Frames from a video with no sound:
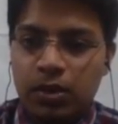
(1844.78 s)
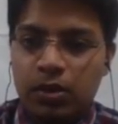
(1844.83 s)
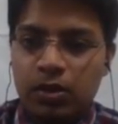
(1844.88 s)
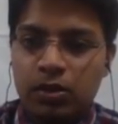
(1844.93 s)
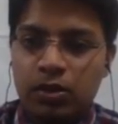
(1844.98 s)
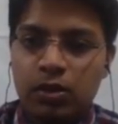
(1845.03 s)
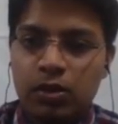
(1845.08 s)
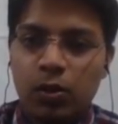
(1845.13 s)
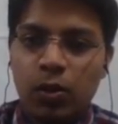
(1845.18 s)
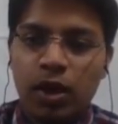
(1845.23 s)

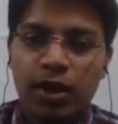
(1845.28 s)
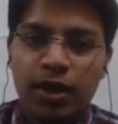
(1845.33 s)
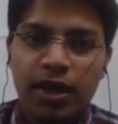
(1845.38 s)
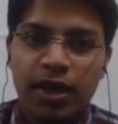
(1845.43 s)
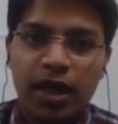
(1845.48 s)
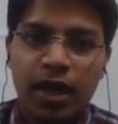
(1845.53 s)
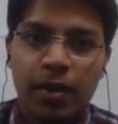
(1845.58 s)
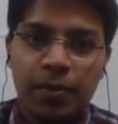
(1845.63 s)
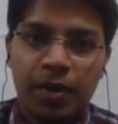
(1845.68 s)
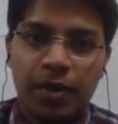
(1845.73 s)
So what can
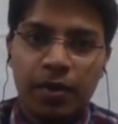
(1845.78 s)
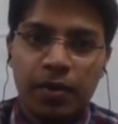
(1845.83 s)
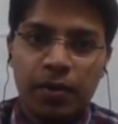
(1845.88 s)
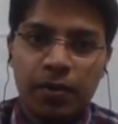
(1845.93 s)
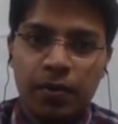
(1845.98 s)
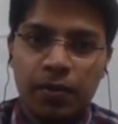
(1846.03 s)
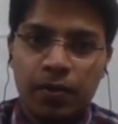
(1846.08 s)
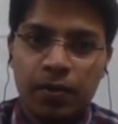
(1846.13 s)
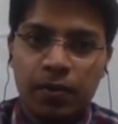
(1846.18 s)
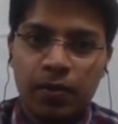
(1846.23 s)
happen?
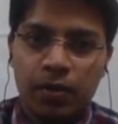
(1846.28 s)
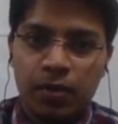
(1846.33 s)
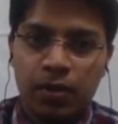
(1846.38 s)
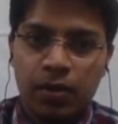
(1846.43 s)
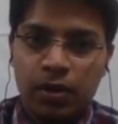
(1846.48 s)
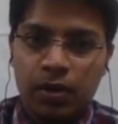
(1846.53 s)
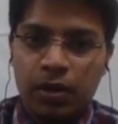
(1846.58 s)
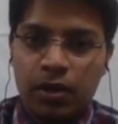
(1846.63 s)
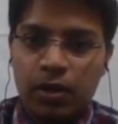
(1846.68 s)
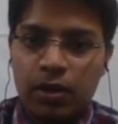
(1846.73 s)

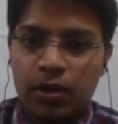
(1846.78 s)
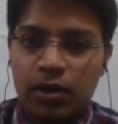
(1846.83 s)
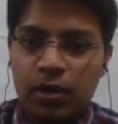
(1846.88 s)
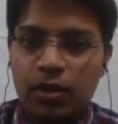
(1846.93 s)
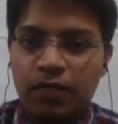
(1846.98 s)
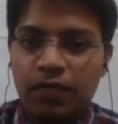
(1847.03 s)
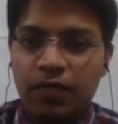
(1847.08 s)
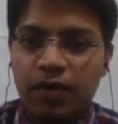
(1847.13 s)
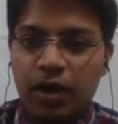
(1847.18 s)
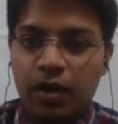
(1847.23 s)
The
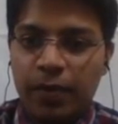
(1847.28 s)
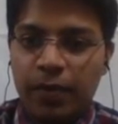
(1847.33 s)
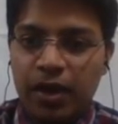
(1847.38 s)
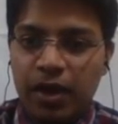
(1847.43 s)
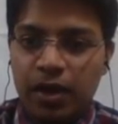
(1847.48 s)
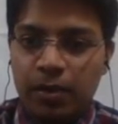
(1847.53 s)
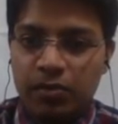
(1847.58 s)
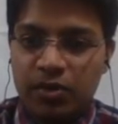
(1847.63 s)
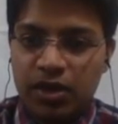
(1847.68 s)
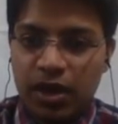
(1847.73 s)
workman
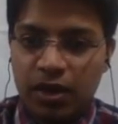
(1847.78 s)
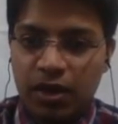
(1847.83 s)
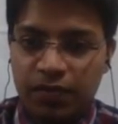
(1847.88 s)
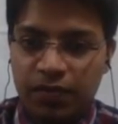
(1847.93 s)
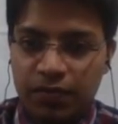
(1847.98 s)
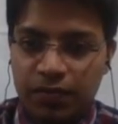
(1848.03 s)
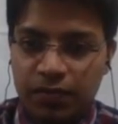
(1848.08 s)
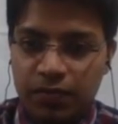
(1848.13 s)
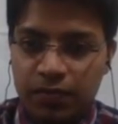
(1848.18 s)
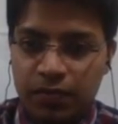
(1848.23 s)
himself,
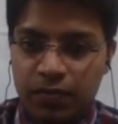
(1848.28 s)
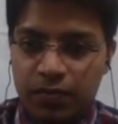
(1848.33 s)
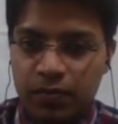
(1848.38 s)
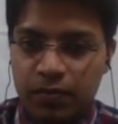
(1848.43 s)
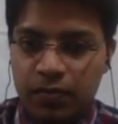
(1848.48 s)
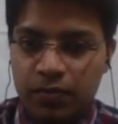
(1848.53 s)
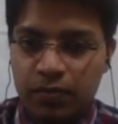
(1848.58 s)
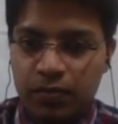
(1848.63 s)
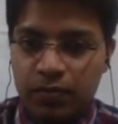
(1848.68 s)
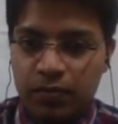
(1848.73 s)

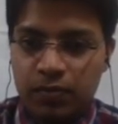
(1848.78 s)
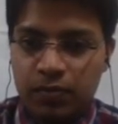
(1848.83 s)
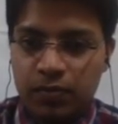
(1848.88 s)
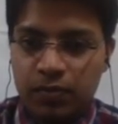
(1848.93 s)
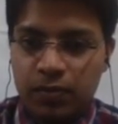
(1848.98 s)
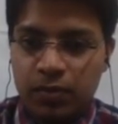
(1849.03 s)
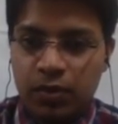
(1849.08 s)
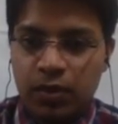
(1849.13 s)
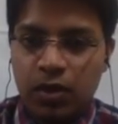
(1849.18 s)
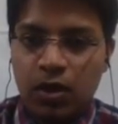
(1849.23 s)

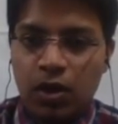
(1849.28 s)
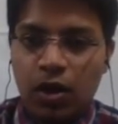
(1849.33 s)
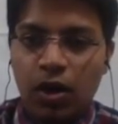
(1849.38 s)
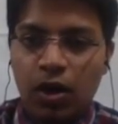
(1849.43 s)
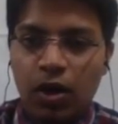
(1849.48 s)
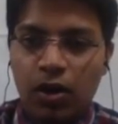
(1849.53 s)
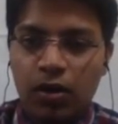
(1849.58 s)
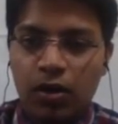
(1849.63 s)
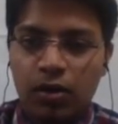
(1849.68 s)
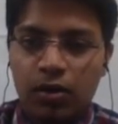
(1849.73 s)

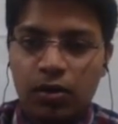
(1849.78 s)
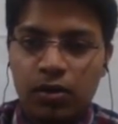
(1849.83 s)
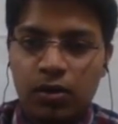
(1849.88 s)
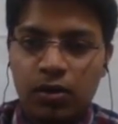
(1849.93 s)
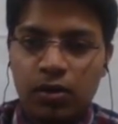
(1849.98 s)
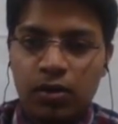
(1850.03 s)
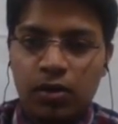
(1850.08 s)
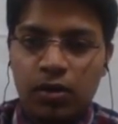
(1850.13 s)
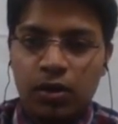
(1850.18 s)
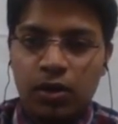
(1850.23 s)
or
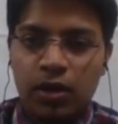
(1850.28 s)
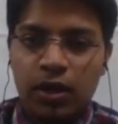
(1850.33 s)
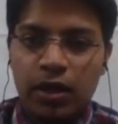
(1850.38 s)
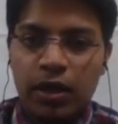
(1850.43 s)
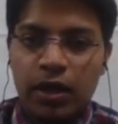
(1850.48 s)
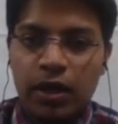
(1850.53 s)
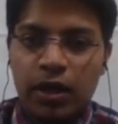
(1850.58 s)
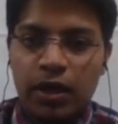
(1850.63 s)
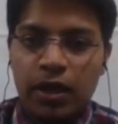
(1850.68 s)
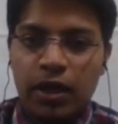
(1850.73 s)

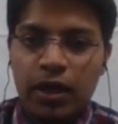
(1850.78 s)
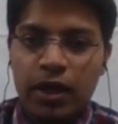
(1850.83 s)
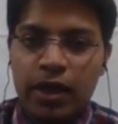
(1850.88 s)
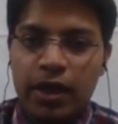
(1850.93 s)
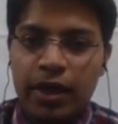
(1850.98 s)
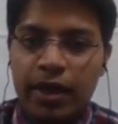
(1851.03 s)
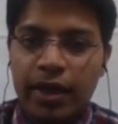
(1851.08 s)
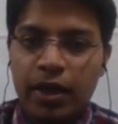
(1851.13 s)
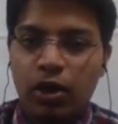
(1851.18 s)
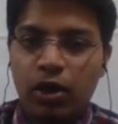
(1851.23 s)
he
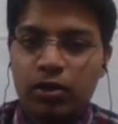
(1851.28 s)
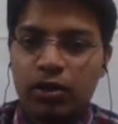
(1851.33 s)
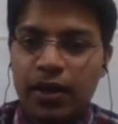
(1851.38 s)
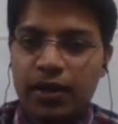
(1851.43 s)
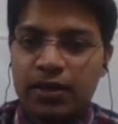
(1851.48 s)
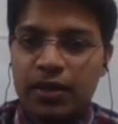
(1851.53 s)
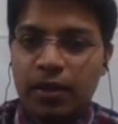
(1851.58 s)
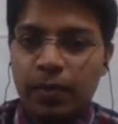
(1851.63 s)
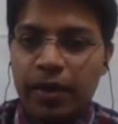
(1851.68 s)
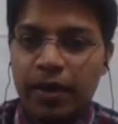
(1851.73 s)
can authorize
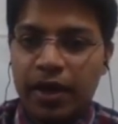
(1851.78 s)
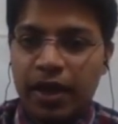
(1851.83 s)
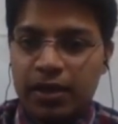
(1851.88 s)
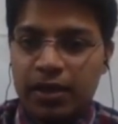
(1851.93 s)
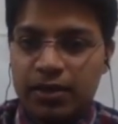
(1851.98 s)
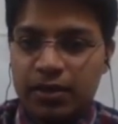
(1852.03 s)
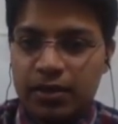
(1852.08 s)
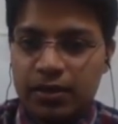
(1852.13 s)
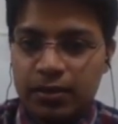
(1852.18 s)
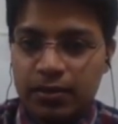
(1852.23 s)
somebody
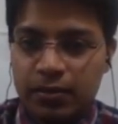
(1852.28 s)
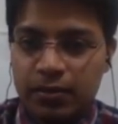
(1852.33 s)
else.